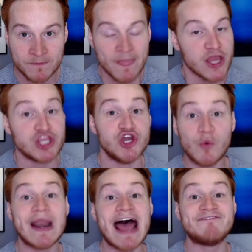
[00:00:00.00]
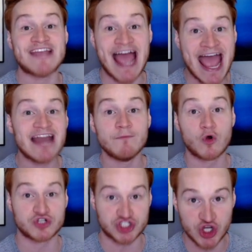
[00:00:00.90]
You would have to add
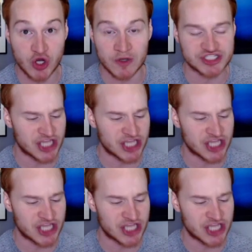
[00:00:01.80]
more schools.